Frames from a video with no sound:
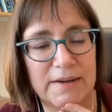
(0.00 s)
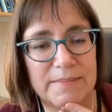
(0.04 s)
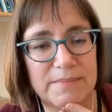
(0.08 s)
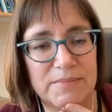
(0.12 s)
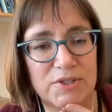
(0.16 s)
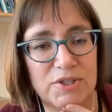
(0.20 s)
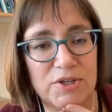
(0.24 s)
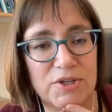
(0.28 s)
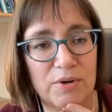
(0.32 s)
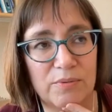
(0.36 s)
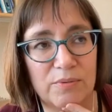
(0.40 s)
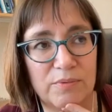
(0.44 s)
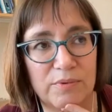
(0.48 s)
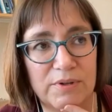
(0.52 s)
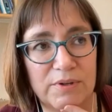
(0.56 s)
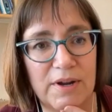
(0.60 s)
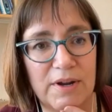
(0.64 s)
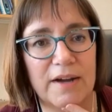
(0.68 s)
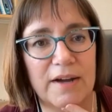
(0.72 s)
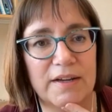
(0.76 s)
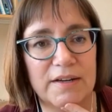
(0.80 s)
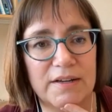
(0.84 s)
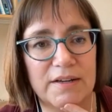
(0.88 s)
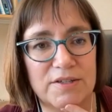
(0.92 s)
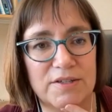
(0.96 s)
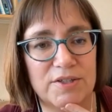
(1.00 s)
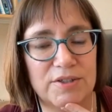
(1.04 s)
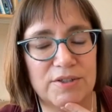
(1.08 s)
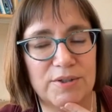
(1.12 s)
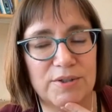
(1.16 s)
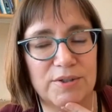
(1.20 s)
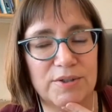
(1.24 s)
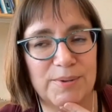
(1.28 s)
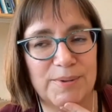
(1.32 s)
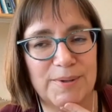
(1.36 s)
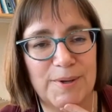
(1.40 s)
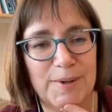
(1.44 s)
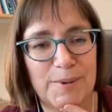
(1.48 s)
So we're not going to do
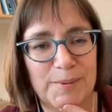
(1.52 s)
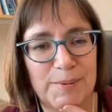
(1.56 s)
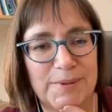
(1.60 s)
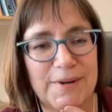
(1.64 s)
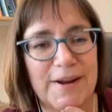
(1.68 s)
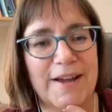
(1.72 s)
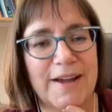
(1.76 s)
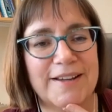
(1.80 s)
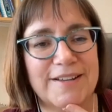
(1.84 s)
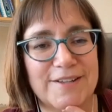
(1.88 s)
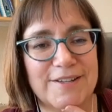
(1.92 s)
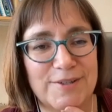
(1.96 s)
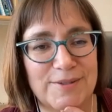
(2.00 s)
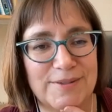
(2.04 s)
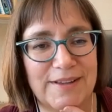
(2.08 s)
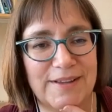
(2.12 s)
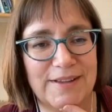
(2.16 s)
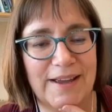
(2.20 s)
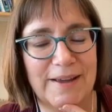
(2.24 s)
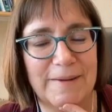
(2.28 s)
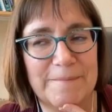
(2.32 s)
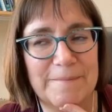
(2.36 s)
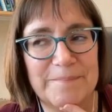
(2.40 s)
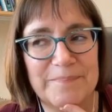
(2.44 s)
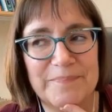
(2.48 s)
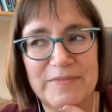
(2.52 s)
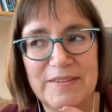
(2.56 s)
that.